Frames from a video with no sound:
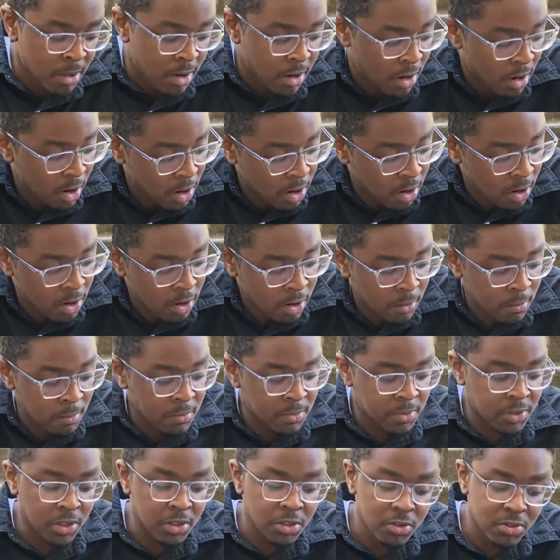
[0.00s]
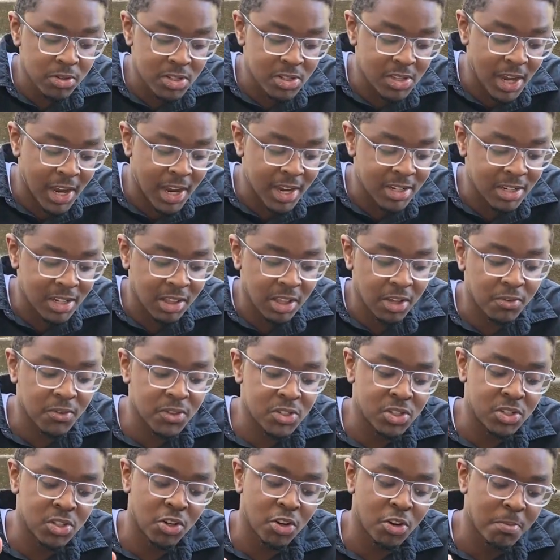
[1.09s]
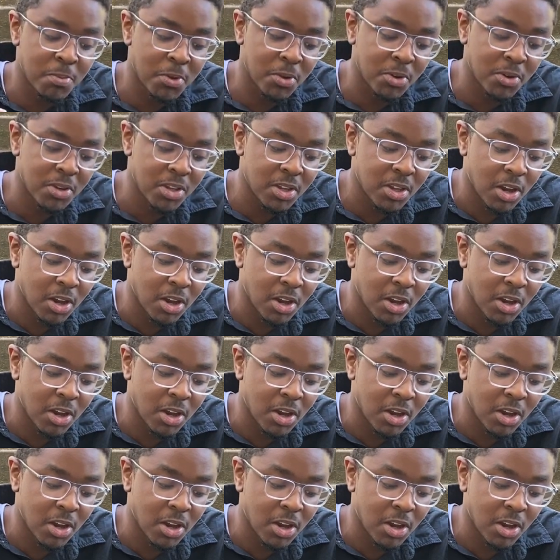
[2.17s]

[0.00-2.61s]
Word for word: Um, the new design delivers durability